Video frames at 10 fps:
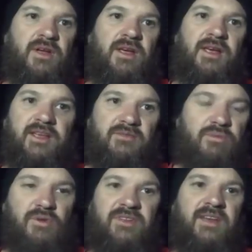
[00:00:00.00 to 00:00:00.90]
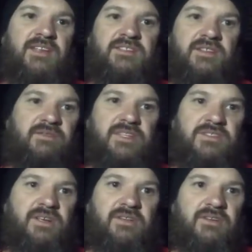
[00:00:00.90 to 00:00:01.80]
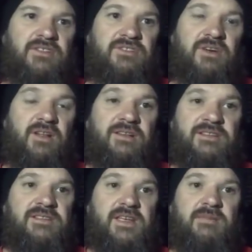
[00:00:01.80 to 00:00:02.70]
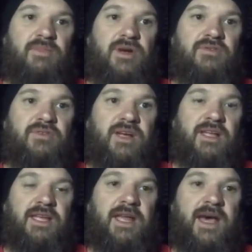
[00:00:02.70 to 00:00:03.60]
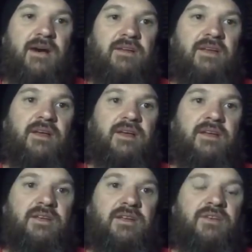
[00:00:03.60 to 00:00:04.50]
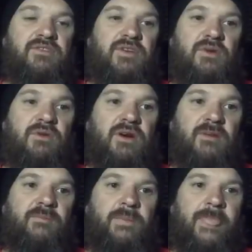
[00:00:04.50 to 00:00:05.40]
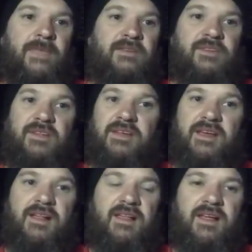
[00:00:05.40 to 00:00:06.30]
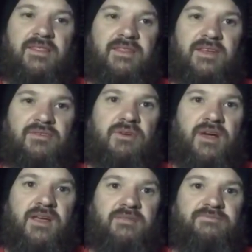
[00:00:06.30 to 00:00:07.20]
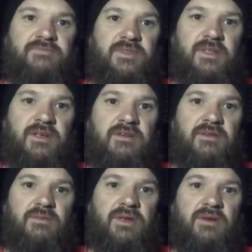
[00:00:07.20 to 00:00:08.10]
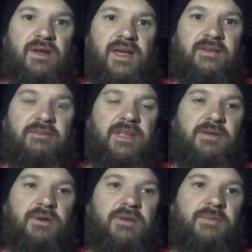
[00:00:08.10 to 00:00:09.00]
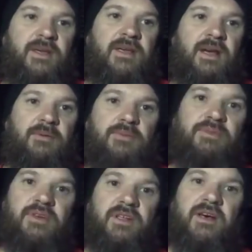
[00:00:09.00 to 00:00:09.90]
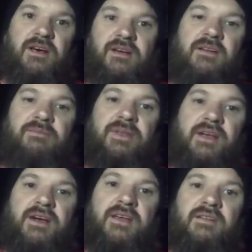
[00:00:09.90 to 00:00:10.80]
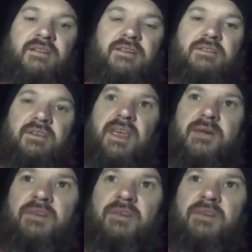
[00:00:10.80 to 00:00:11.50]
exploitation of each other, because you're all in the same boat trying to get out. So they got a lot of things right, that we don't have. Anyway, I'm going to put Beyond on camera